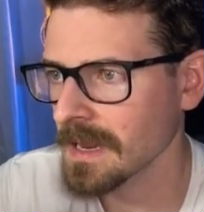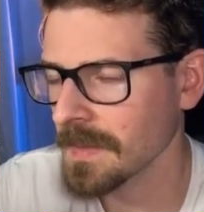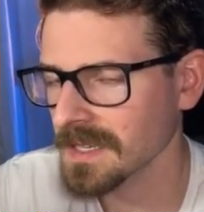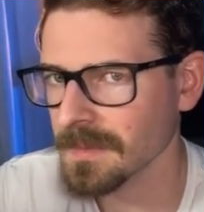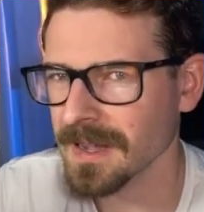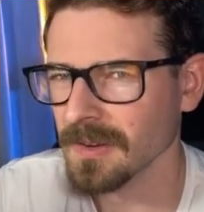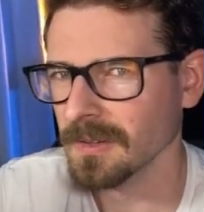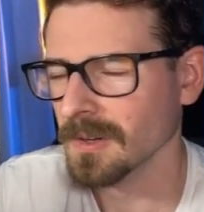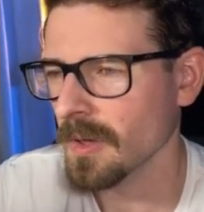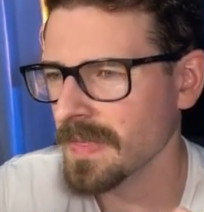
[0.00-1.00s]
It makes about,
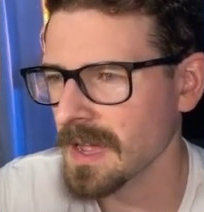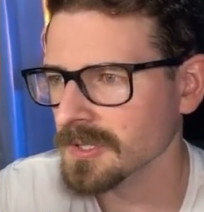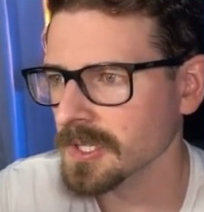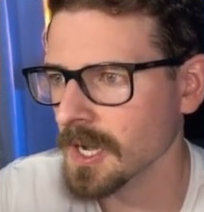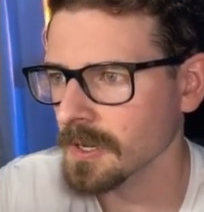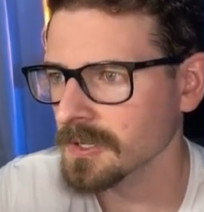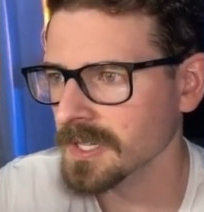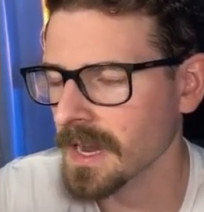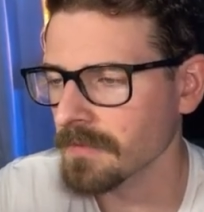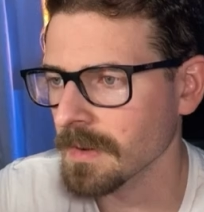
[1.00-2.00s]
you know, $1,000
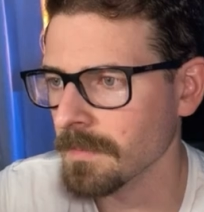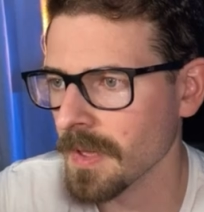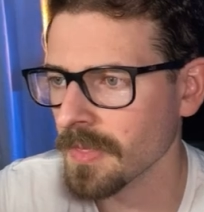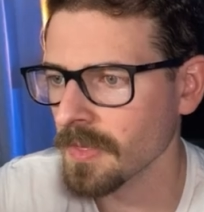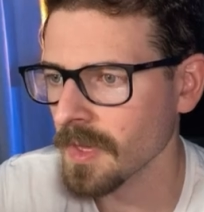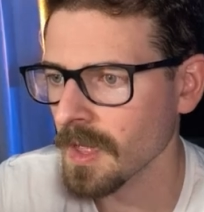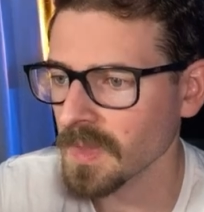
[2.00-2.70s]
every month,